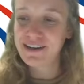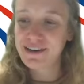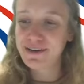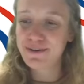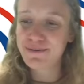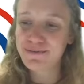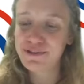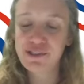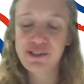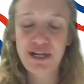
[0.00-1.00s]
Um,
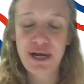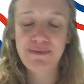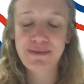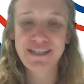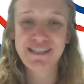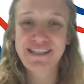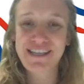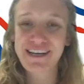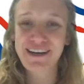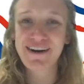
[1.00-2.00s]
good synopsis.
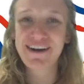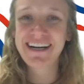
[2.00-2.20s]
Thank you.